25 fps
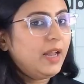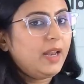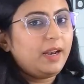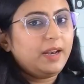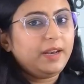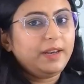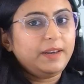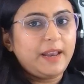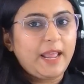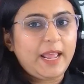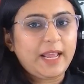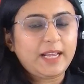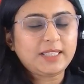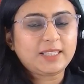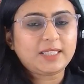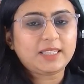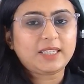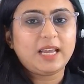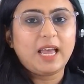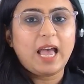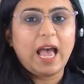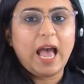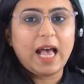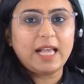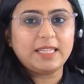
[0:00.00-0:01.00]

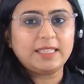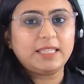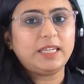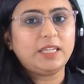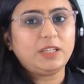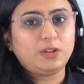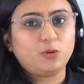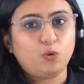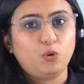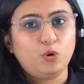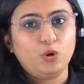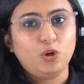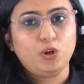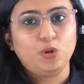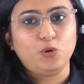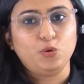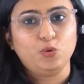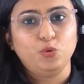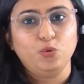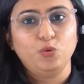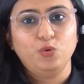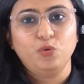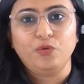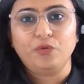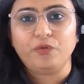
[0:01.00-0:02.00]
Next, as I told
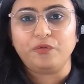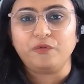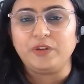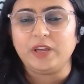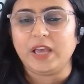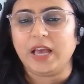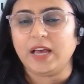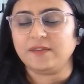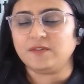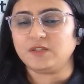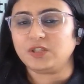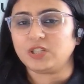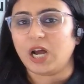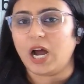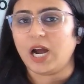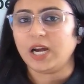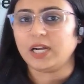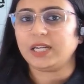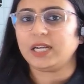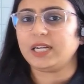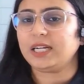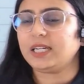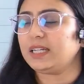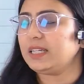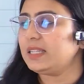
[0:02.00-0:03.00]
you, we have
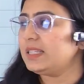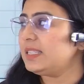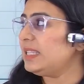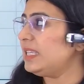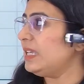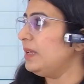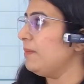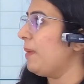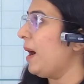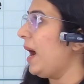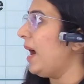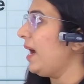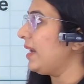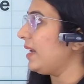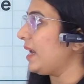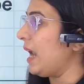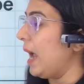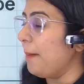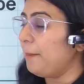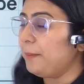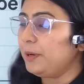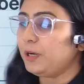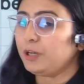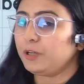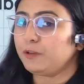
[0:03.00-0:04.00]
started CMAT
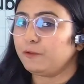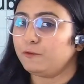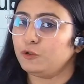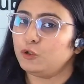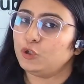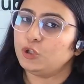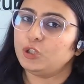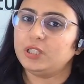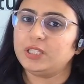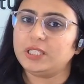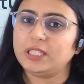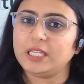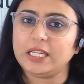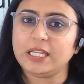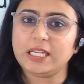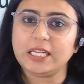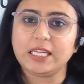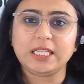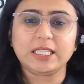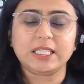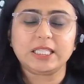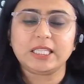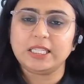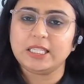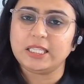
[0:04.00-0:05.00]
Rapid Revision
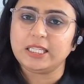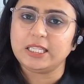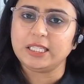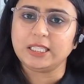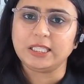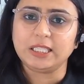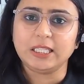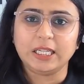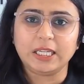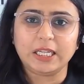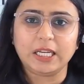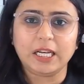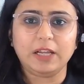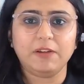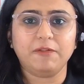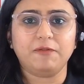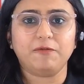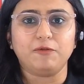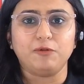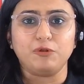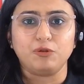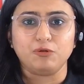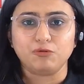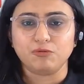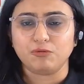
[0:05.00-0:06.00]
Series recently
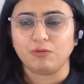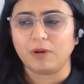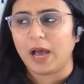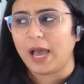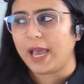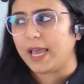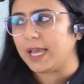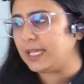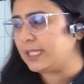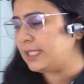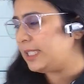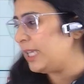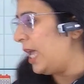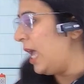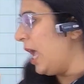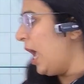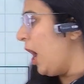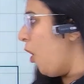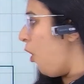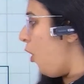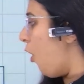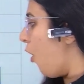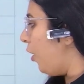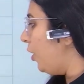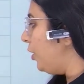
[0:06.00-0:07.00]
for you guys
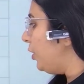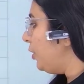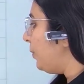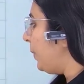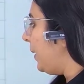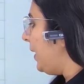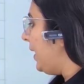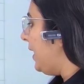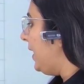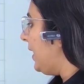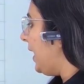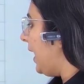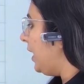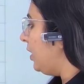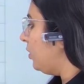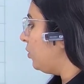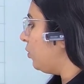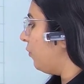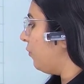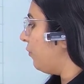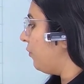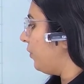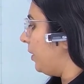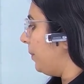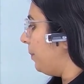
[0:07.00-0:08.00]
on 29th
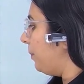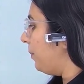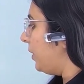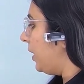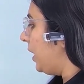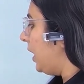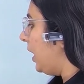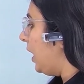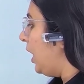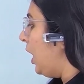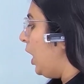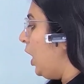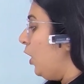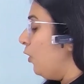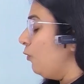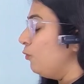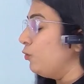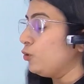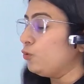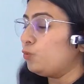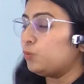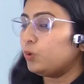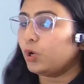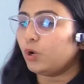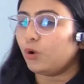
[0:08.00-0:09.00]
of April,
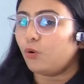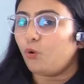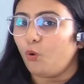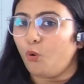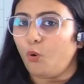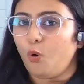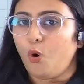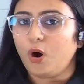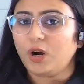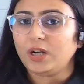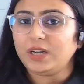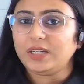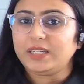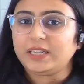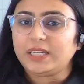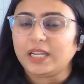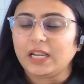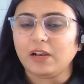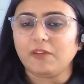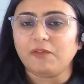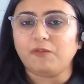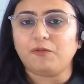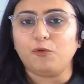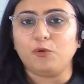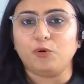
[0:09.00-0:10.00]
which will go on
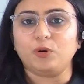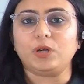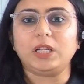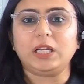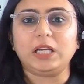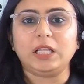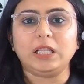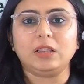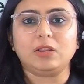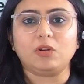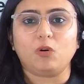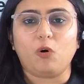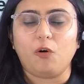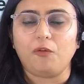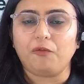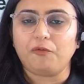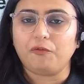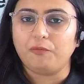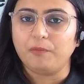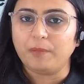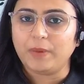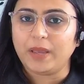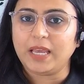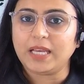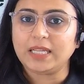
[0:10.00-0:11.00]
till 14th of
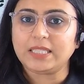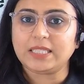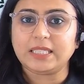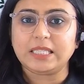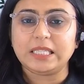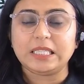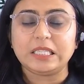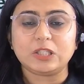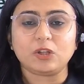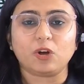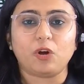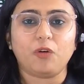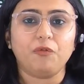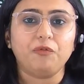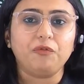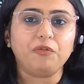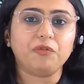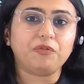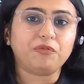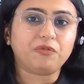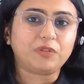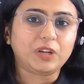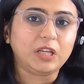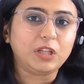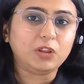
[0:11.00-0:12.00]
May, since on
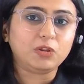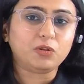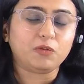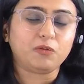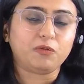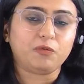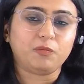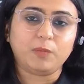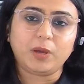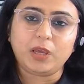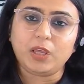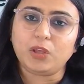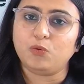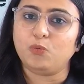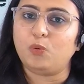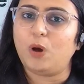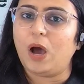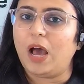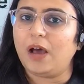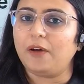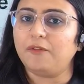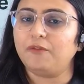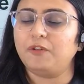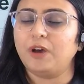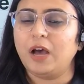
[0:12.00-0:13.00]
15th of May you
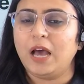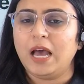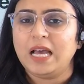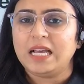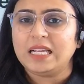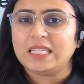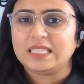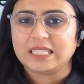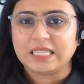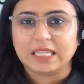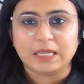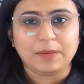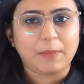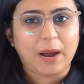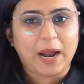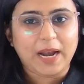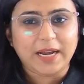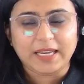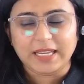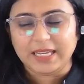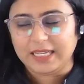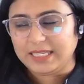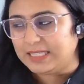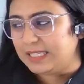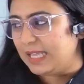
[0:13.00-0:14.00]
have
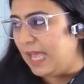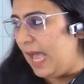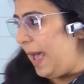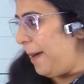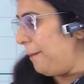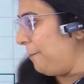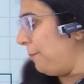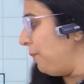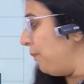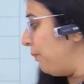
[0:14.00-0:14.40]
CMAT exam.